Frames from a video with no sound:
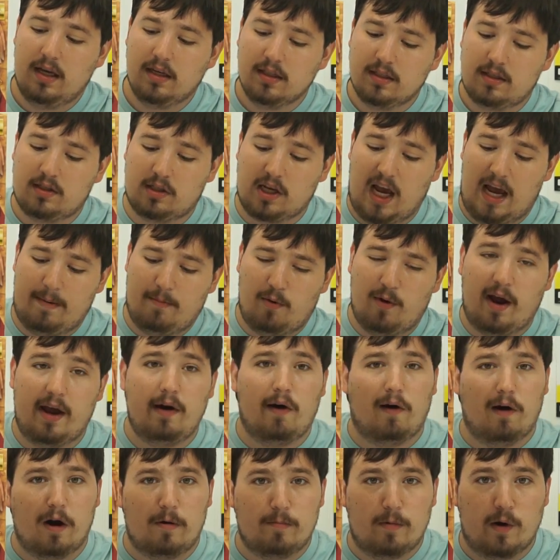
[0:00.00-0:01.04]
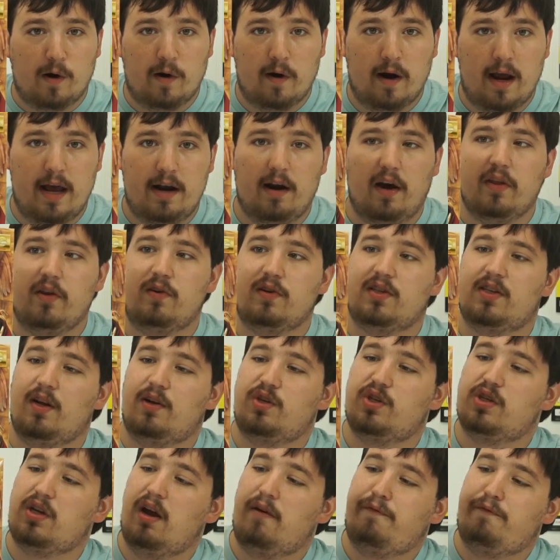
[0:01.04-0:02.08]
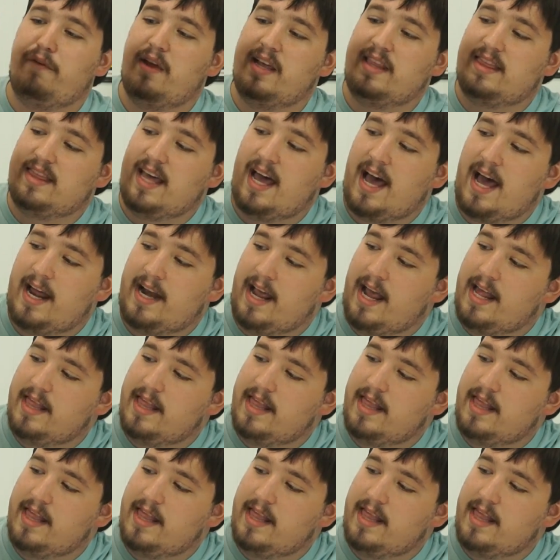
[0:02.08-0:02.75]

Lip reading: samurai armor and other such stuff like that.